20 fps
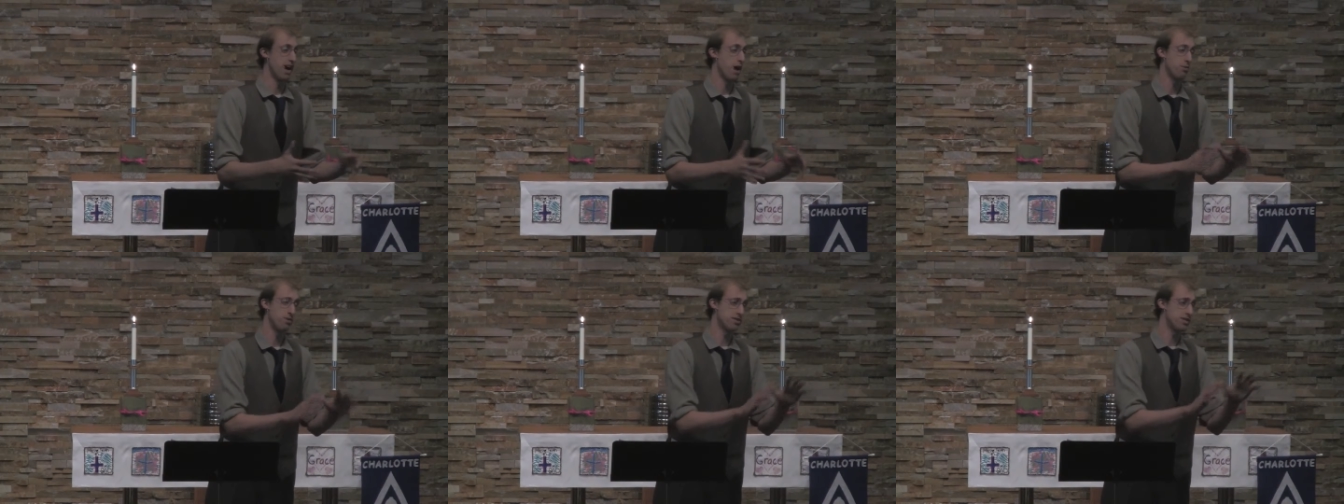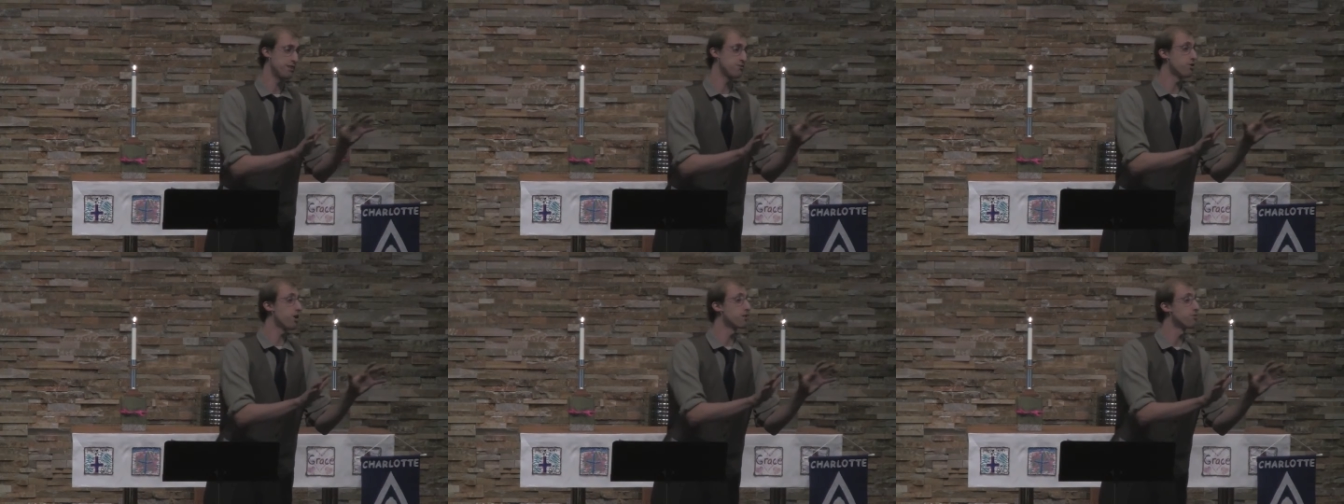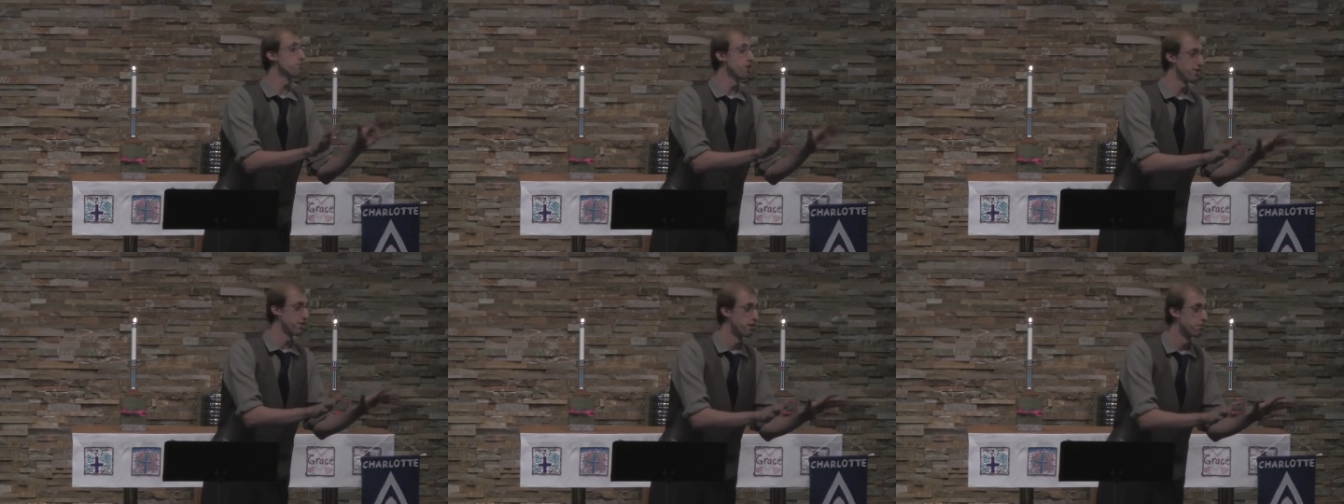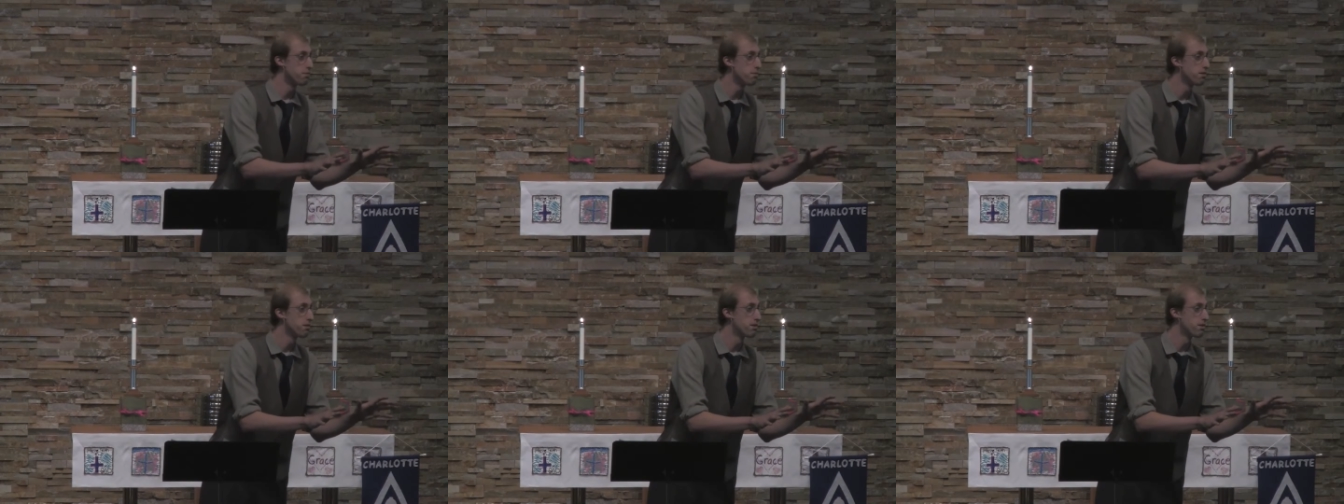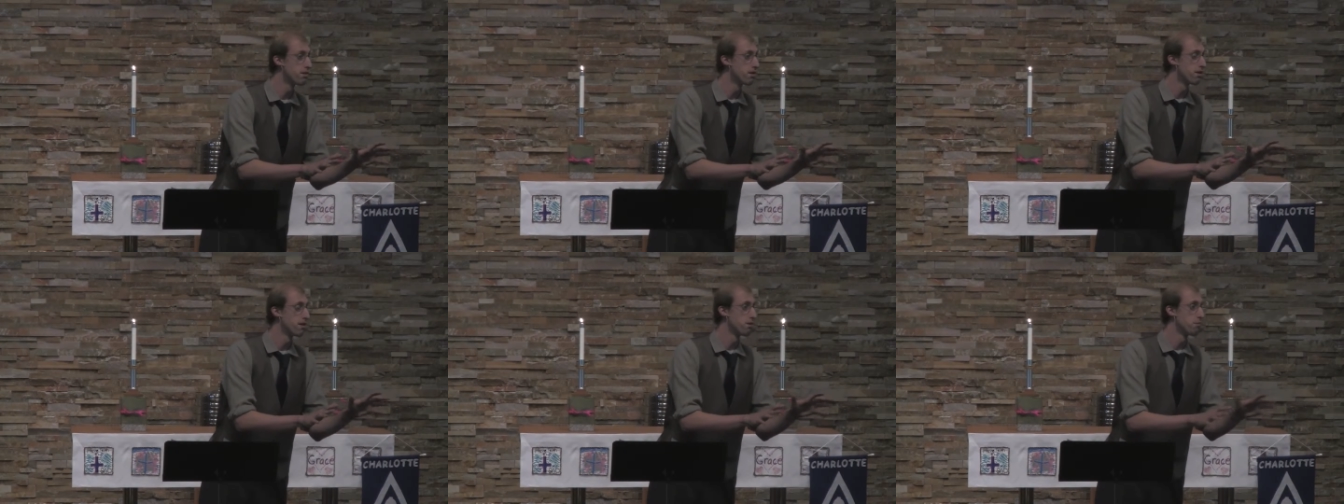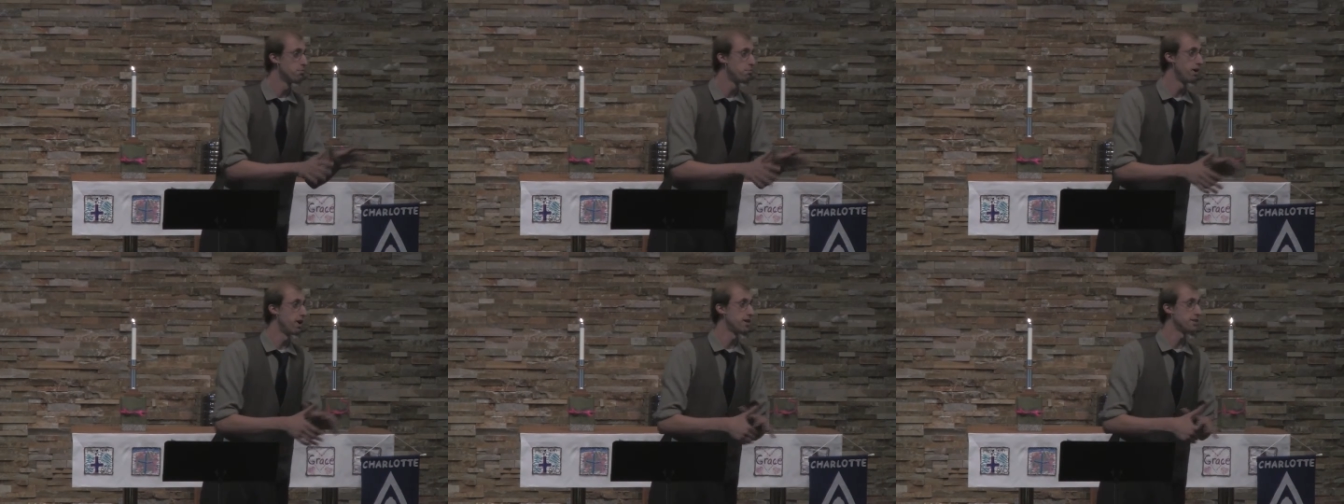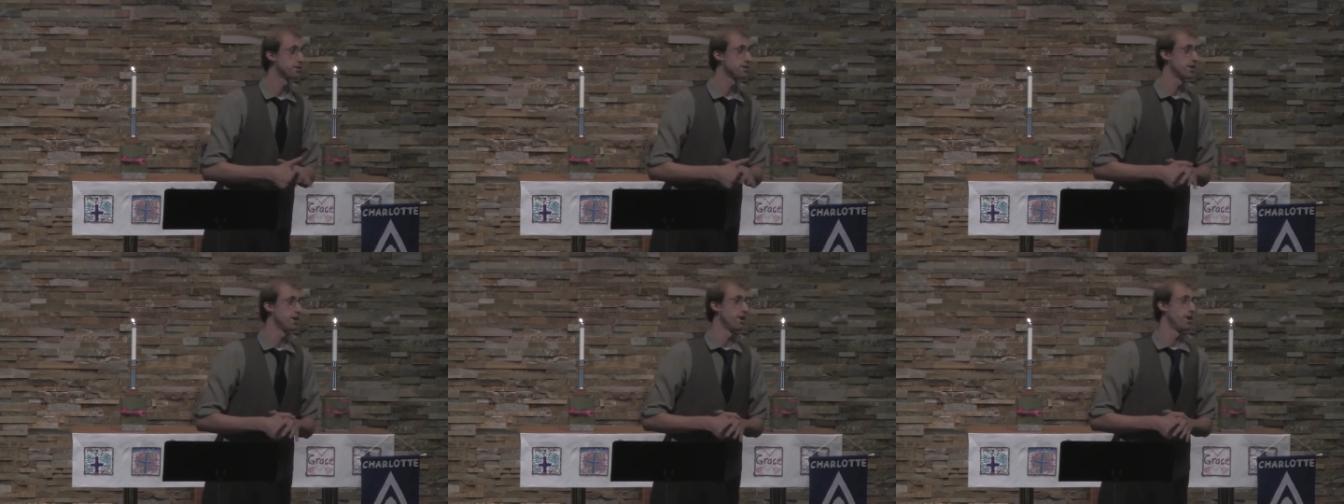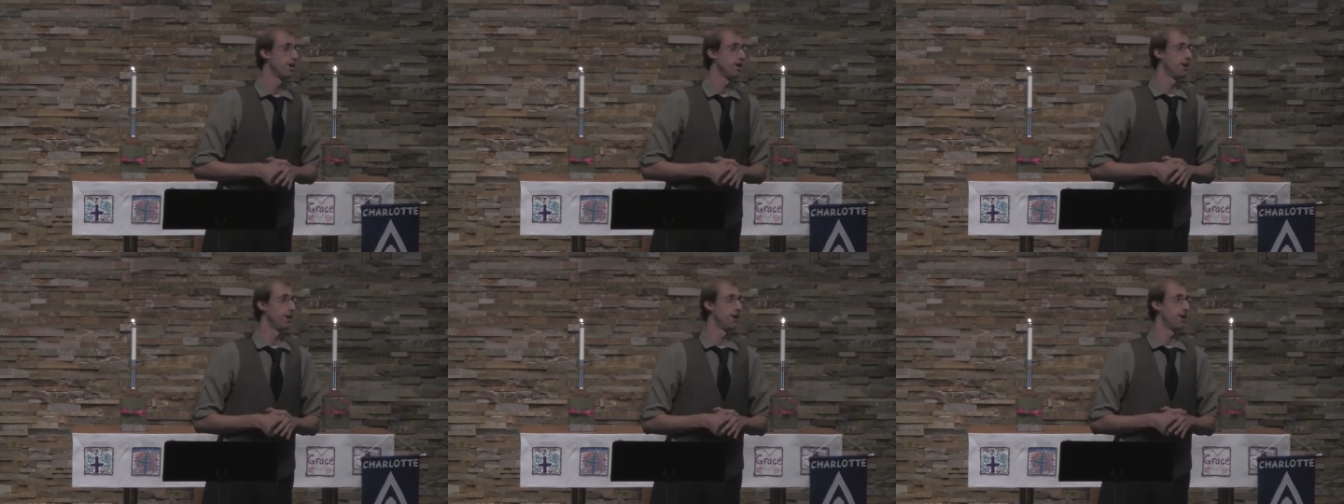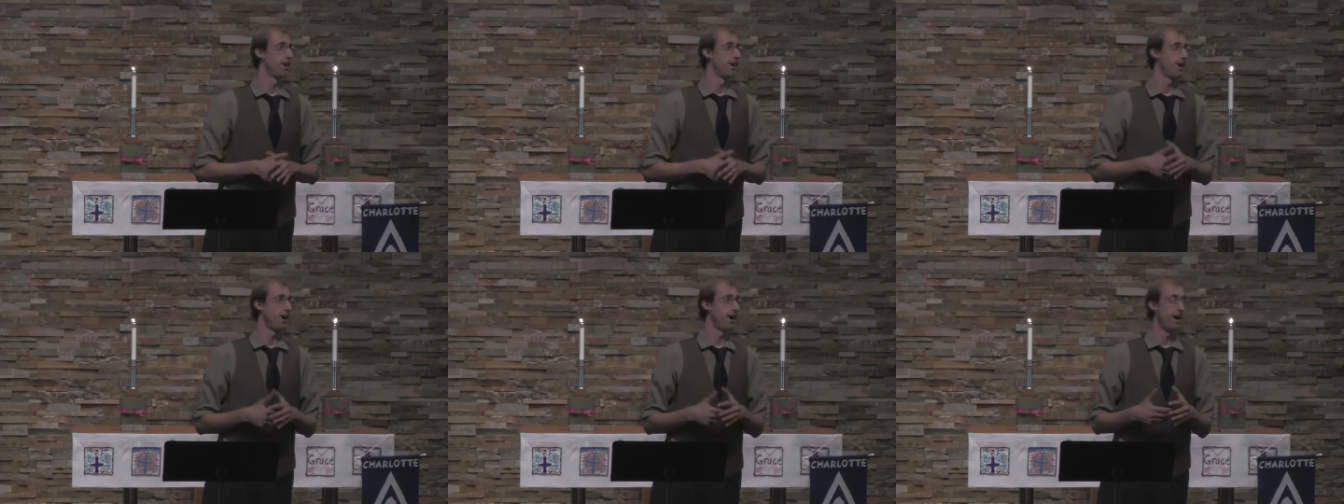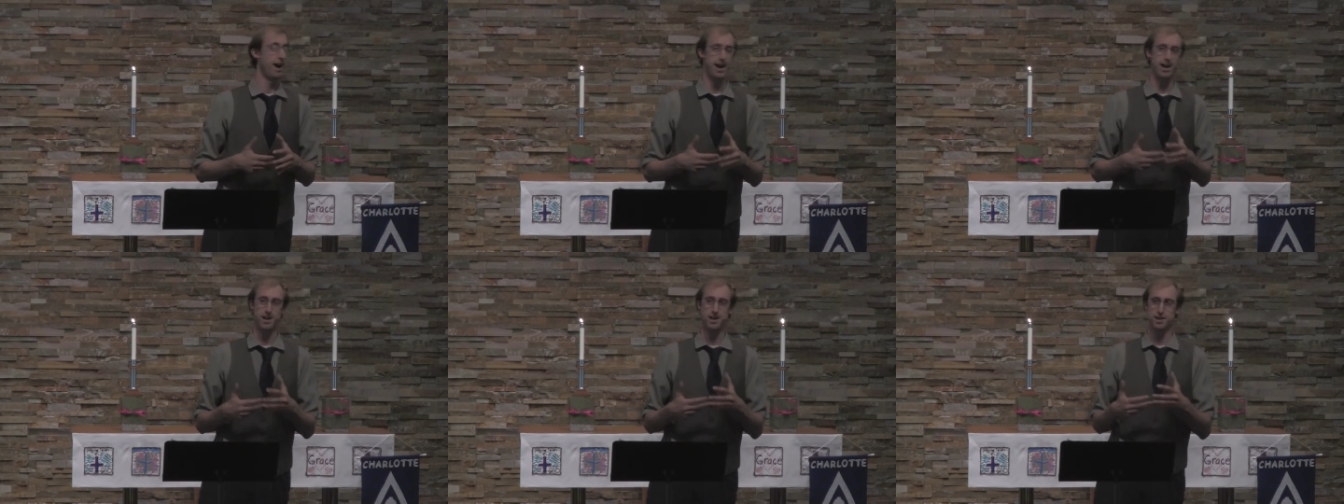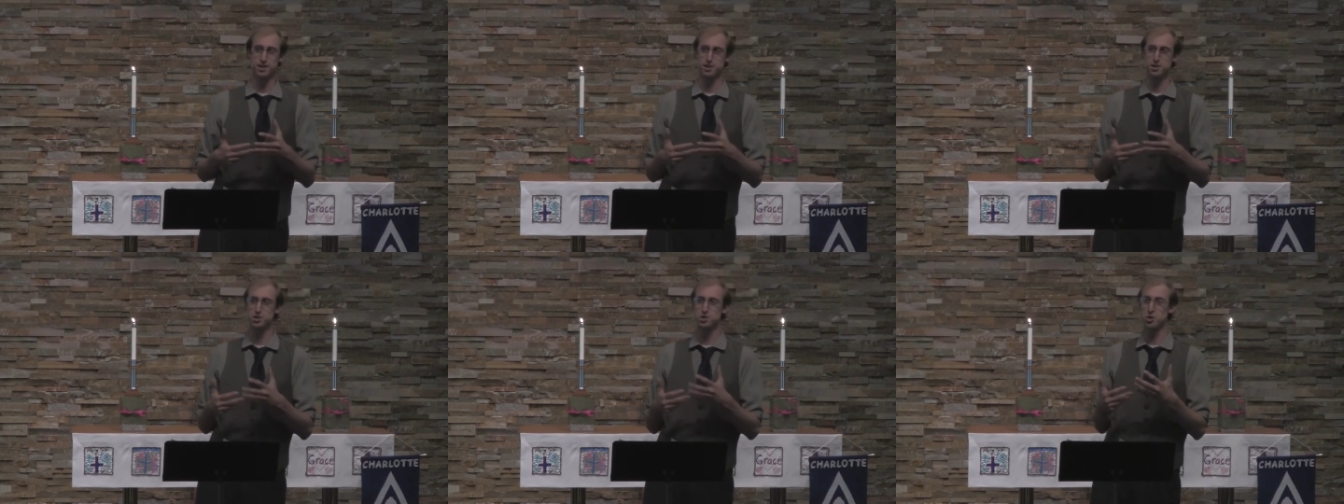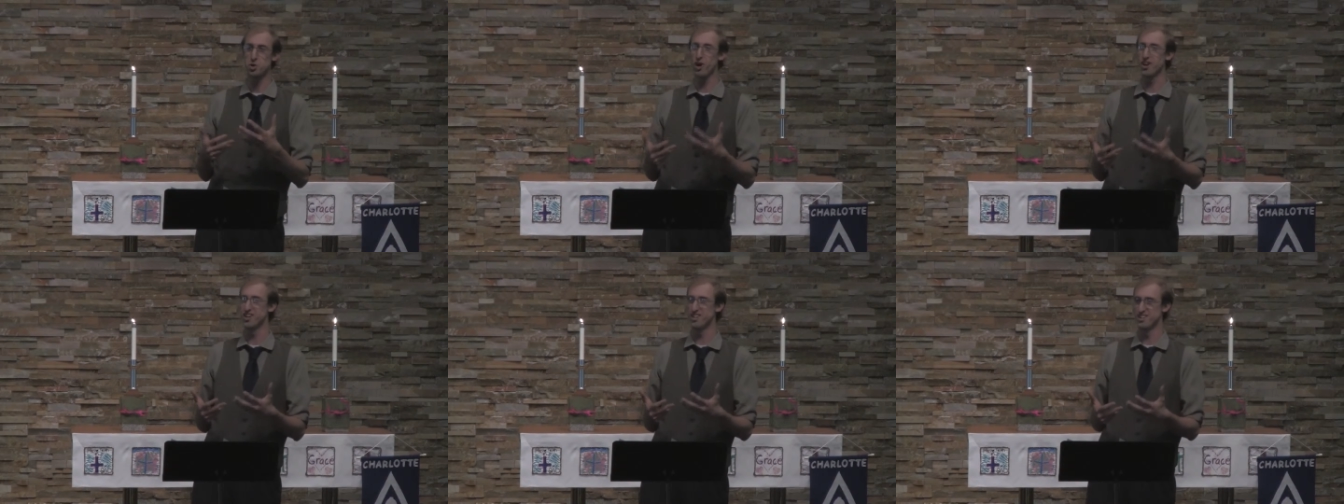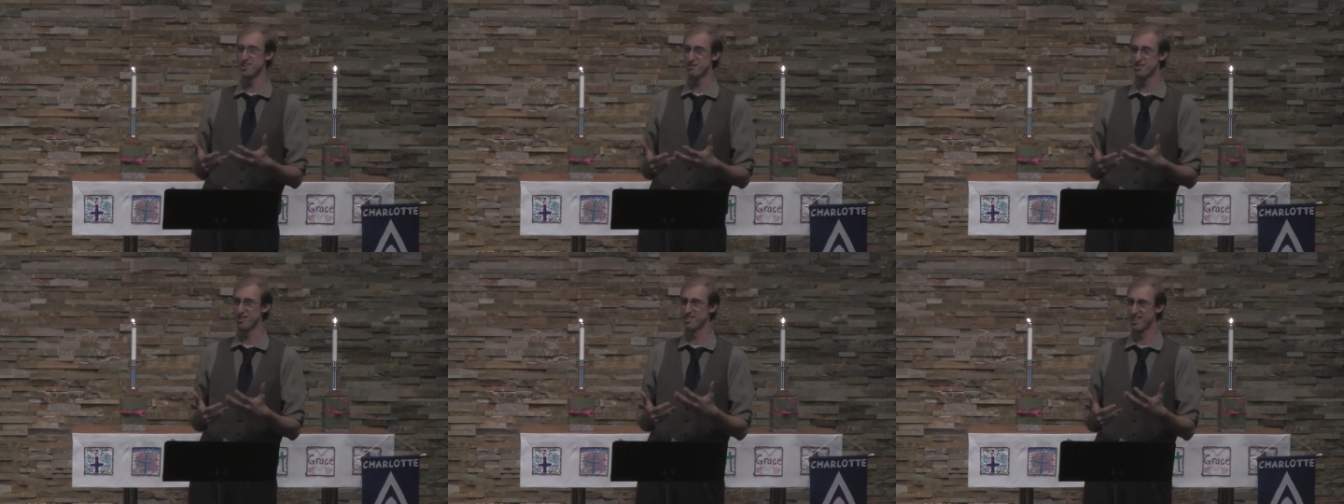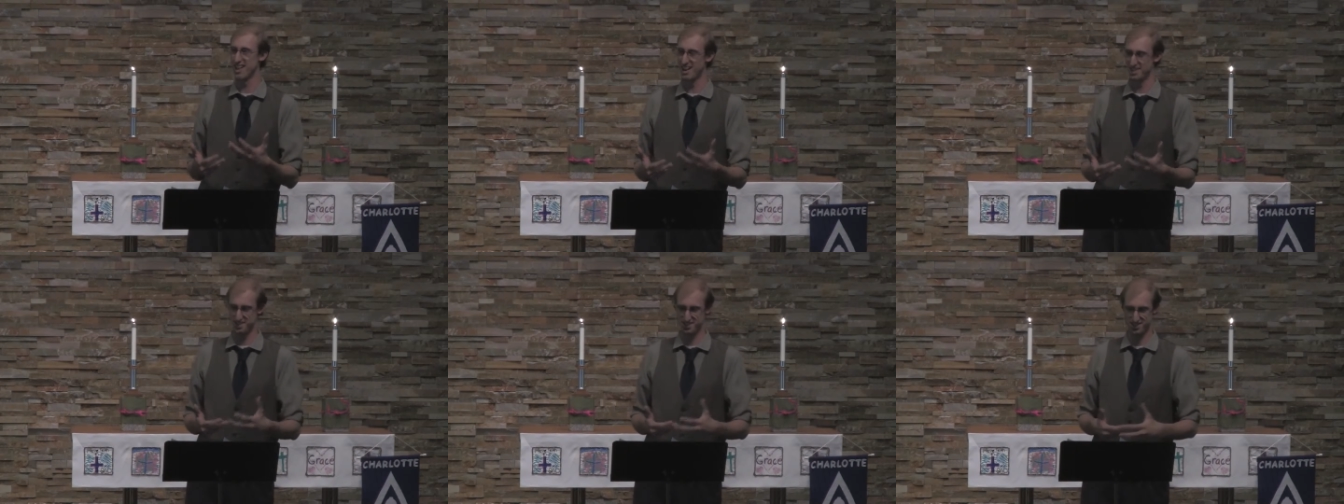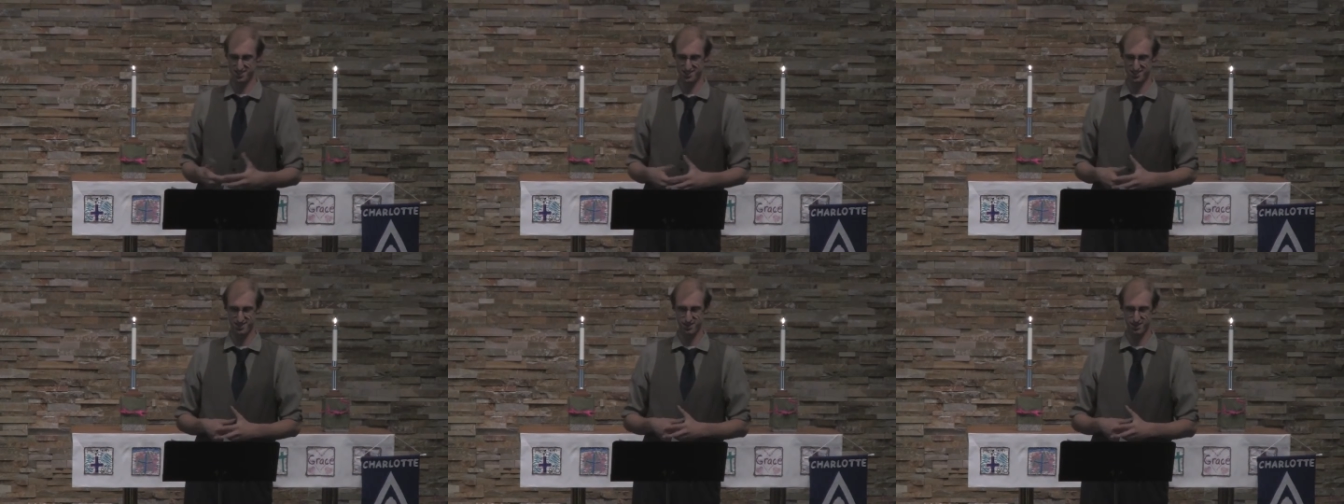I was never on rhythm, but I enjoyed it nevertheless.